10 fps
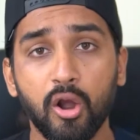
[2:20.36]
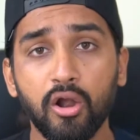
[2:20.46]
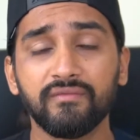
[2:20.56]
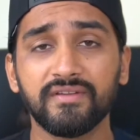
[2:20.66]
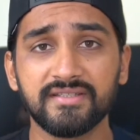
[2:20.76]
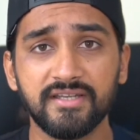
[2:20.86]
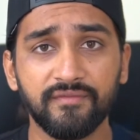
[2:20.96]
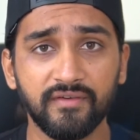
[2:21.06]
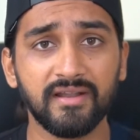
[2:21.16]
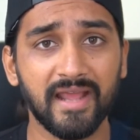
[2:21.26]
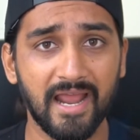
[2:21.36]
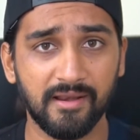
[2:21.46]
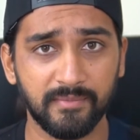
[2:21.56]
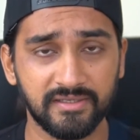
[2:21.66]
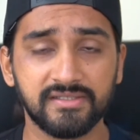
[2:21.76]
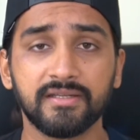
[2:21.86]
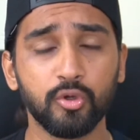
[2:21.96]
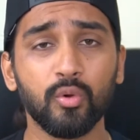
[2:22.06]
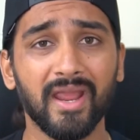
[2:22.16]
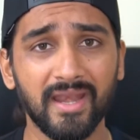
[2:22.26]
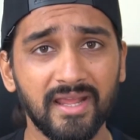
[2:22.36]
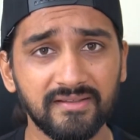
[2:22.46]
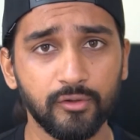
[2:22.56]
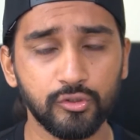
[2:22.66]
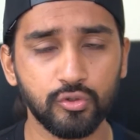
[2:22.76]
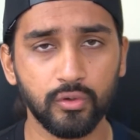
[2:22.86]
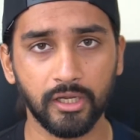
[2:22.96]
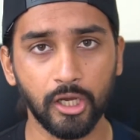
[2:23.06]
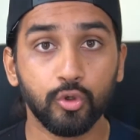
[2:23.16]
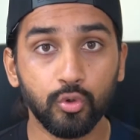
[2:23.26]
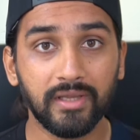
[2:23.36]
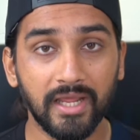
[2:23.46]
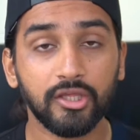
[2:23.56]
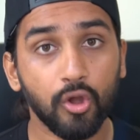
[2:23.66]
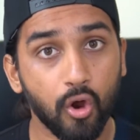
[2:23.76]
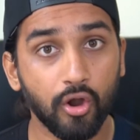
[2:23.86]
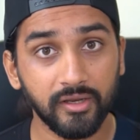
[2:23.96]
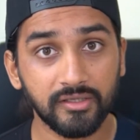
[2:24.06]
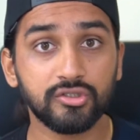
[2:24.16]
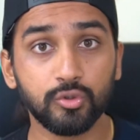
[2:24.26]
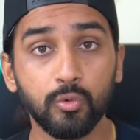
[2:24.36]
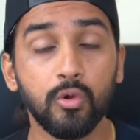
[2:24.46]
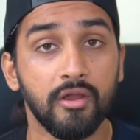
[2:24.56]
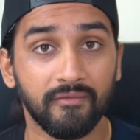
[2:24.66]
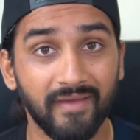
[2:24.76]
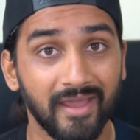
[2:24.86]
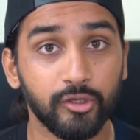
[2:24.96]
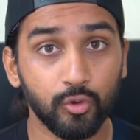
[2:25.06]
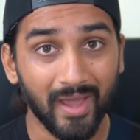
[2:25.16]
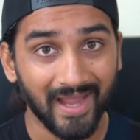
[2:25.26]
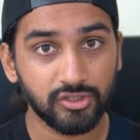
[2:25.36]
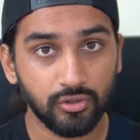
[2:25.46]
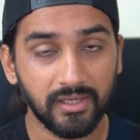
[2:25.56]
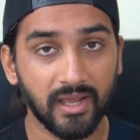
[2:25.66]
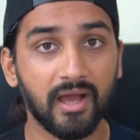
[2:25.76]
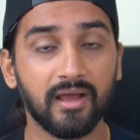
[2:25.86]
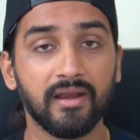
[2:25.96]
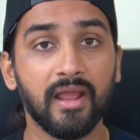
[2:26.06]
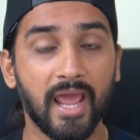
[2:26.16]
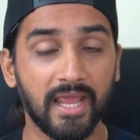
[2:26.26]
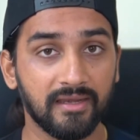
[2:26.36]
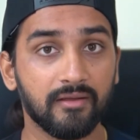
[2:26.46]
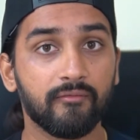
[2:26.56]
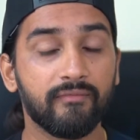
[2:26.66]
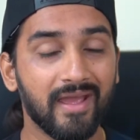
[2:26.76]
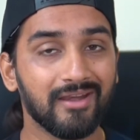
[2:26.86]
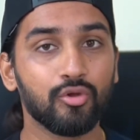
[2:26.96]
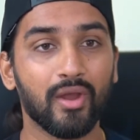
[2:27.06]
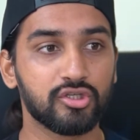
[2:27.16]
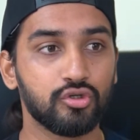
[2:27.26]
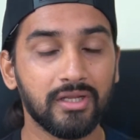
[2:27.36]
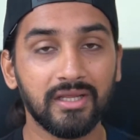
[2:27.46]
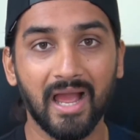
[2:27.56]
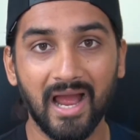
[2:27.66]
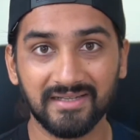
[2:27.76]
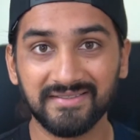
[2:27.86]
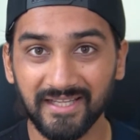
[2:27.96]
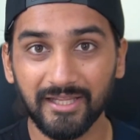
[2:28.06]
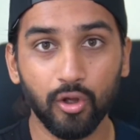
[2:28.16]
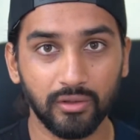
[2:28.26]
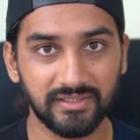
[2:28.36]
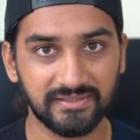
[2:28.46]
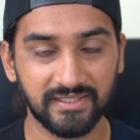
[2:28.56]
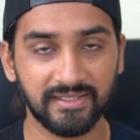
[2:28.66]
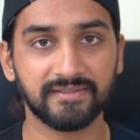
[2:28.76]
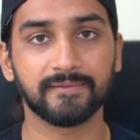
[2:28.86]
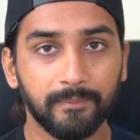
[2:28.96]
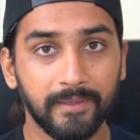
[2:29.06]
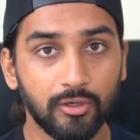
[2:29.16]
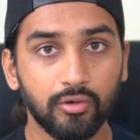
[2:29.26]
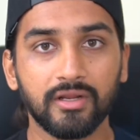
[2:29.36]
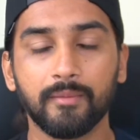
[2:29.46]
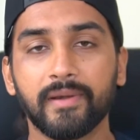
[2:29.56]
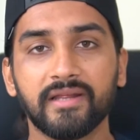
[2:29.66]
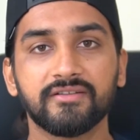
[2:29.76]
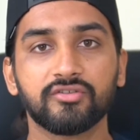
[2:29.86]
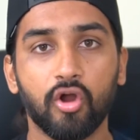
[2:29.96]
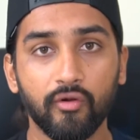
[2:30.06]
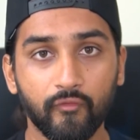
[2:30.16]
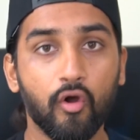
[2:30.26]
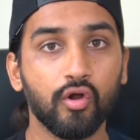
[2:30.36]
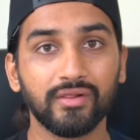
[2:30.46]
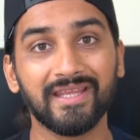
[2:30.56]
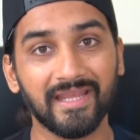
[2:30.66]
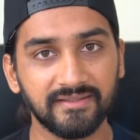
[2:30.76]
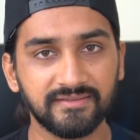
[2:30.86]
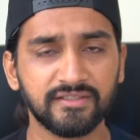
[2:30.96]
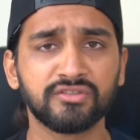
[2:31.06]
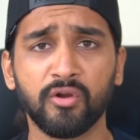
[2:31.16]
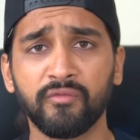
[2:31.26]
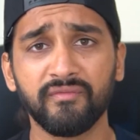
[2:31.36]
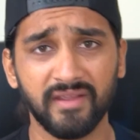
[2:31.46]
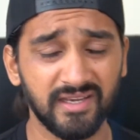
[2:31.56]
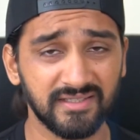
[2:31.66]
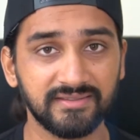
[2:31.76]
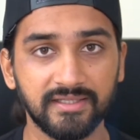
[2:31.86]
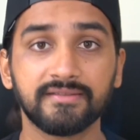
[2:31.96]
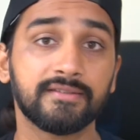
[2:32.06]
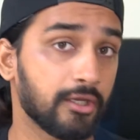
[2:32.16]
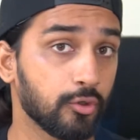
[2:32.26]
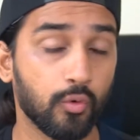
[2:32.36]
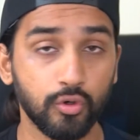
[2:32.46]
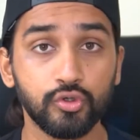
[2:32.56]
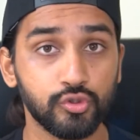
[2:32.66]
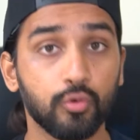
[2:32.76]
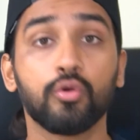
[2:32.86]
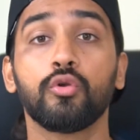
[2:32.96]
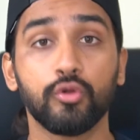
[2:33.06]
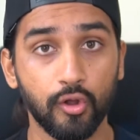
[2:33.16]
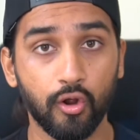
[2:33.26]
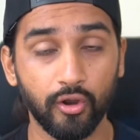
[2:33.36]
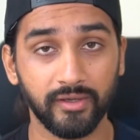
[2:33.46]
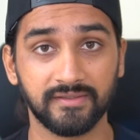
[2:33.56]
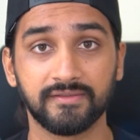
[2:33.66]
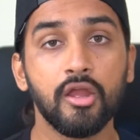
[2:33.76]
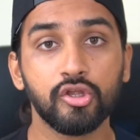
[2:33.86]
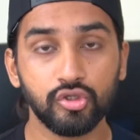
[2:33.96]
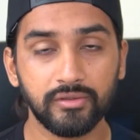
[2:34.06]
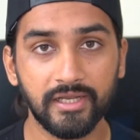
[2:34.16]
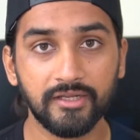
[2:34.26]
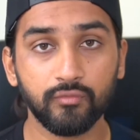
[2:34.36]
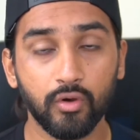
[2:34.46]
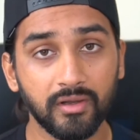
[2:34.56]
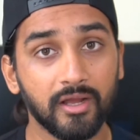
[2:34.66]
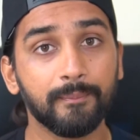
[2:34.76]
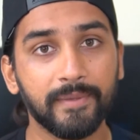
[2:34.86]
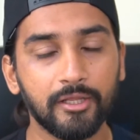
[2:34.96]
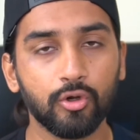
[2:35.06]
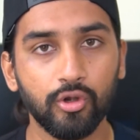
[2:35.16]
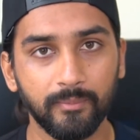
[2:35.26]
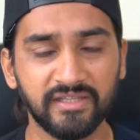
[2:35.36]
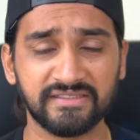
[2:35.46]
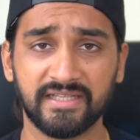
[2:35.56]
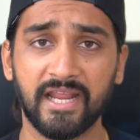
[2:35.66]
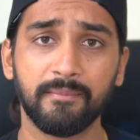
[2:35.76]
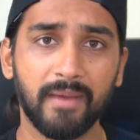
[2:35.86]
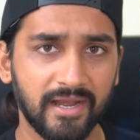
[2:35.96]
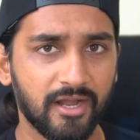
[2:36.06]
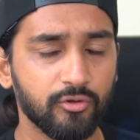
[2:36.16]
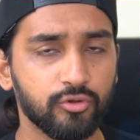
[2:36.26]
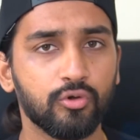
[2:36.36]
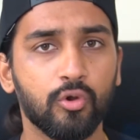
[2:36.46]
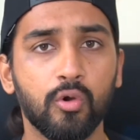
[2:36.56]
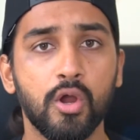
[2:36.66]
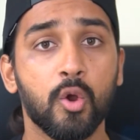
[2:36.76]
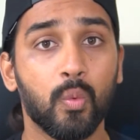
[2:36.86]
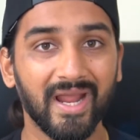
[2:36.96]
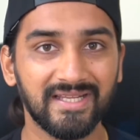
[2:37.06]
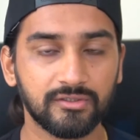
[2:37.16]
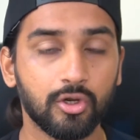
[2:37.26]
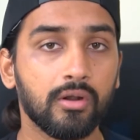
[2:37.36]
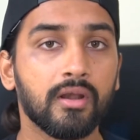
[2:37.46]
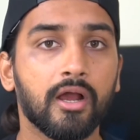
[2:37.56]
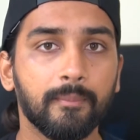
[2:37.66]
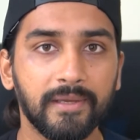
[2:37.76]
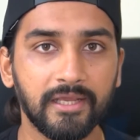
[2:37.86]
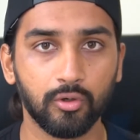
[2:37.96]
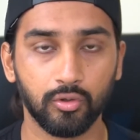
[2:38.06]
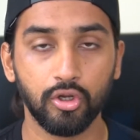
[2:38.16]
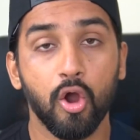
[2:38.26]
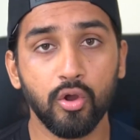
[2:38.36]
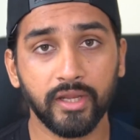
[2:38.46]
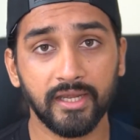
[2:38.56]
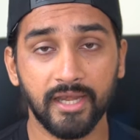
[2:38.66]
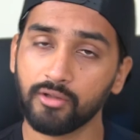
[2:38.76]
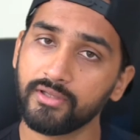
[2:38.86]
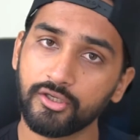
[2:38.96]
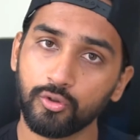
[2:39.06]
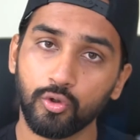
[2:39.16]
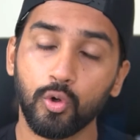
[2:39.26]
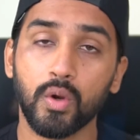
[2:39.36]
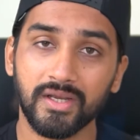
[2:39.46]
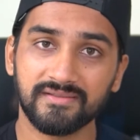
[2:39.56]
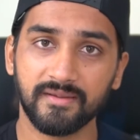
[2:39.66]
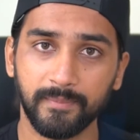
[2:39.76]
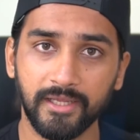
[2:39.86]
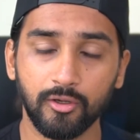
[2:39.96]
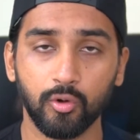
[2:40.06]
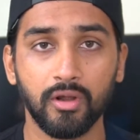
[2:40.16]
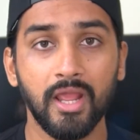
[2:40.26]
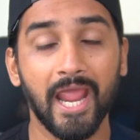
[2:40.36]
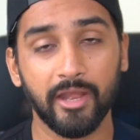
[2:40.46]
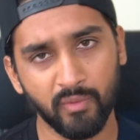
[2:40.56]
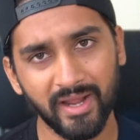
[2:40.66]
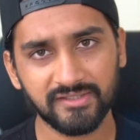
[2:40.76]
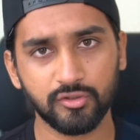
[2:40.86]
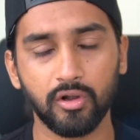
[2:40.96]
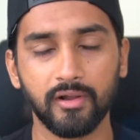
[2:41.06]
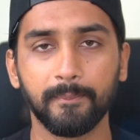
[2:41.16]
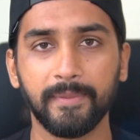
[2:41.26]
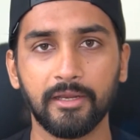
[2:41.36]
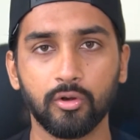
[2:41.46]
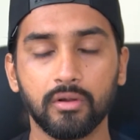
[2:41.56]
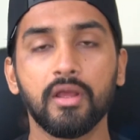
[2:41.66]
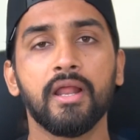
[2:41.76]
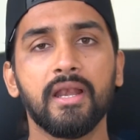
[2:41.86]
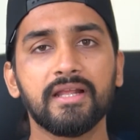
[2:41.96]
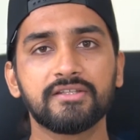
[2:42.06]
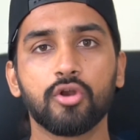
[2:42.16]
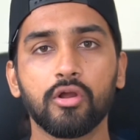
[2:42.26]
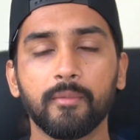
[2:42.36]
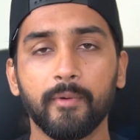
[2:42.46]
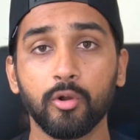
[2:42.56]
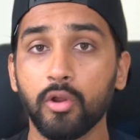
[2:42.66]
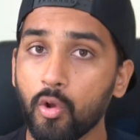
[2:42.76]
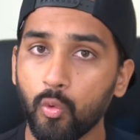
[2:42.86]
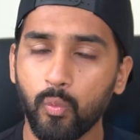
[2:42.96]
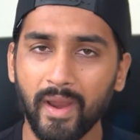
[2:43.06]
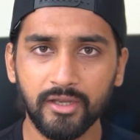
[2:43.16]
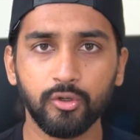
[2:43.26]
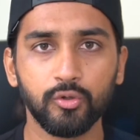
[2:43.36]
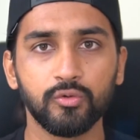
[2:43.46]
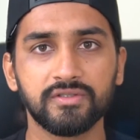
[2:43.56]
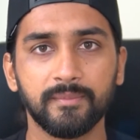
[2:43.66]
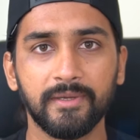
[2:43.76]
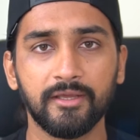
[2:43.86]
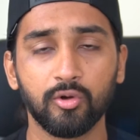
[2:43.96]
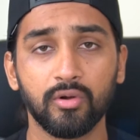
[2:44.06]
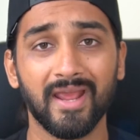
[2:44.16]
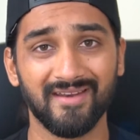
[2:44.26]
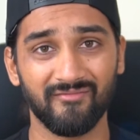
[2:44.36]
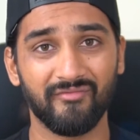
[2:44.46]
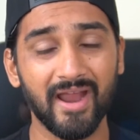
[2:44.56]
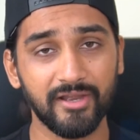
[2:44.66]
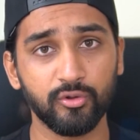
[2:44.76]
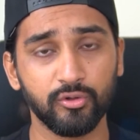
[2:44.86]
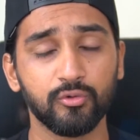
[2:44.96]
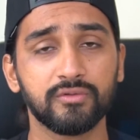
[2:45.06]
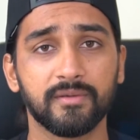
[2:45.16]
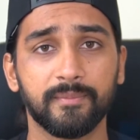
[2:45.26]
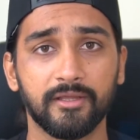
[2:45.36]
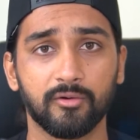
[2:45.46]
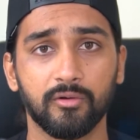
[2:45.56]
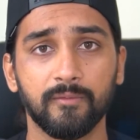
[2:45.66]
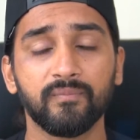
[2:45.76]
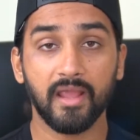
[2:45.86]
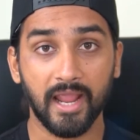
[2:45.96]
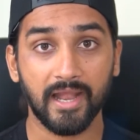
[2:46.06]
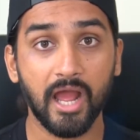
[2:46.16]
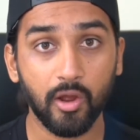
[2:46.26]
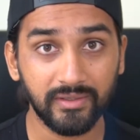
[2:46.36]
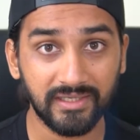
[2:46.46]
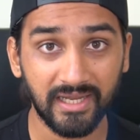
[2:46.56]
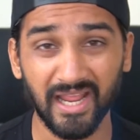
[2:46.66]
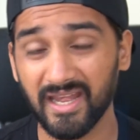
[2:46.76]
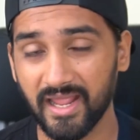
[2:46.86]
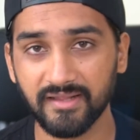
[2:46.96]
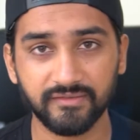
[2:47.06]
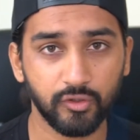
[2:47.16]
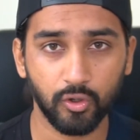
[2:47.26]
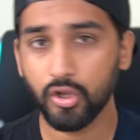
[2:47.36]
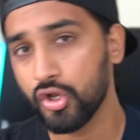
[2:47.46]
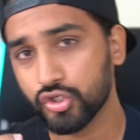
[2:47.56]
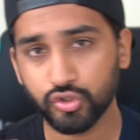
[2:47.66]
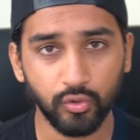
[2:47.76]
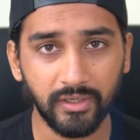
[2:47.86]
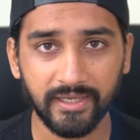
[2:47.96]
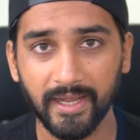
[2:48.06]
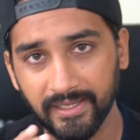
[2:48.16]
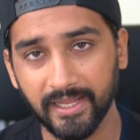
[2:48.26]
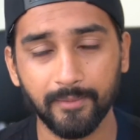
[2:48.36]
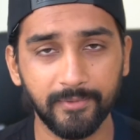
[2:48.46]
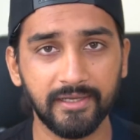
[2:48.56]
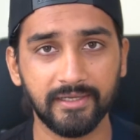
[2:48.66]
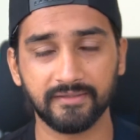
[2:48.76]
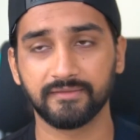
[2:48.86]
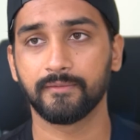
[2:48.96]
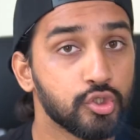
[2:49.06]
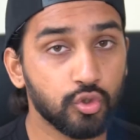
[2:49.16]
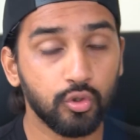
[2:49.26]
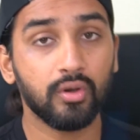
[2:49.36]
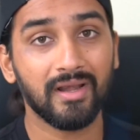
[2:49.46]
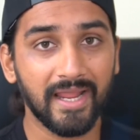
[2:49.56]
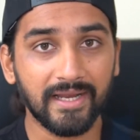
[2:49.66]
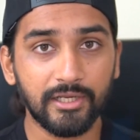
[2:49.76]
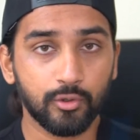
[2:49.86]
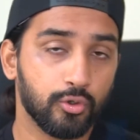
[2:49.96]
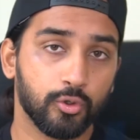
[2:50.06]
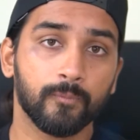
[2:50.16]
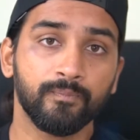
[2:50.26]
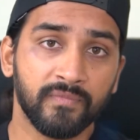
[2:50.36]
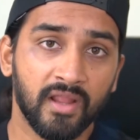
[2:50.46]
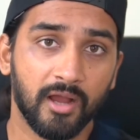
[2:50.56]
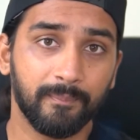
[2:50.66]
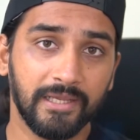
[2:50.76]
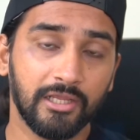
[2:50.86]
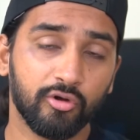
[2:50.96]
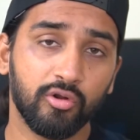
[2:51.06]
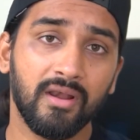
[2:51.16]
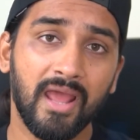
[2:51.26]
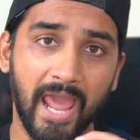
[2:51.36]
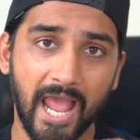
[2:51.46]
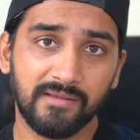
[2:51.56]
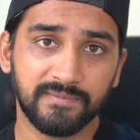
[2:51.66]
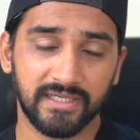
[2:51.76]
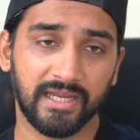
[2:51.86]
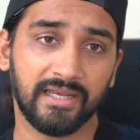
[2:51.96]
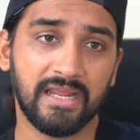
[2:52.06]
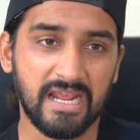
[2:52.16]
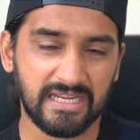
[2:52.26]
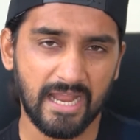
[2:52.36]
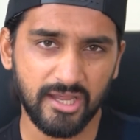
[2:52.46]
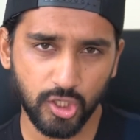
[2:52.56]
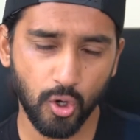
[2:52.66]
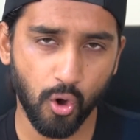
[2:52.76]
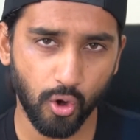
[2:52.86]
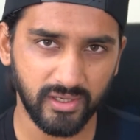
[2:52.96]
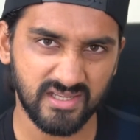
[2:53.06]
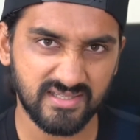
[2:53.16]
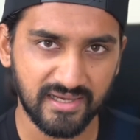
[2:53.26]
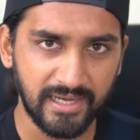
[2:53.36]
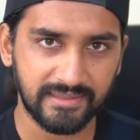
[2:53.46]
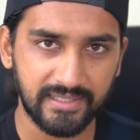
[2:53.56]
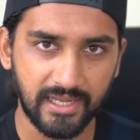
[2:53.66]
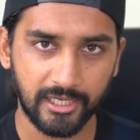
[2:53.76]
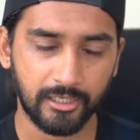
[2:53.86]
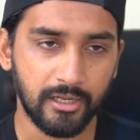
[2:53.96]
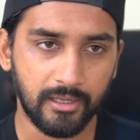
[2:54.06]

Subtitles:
lot of these different elements to enhance your story, to take your audience to where you actually are and where you actually are seeing all these things. The B-roll comprises of all the inserts of various things that you want to show to your audience. So that is what a B-roll means, and by now you know why it's called a B-roll. Okay, now that you know what is a B-roll and why it's called a B-roll, let's talk about when to use a B-roll and why to use a B-roll and how it can enhance your storytelling abilities. So like I told you, a B-roll helps in getting your audience right there,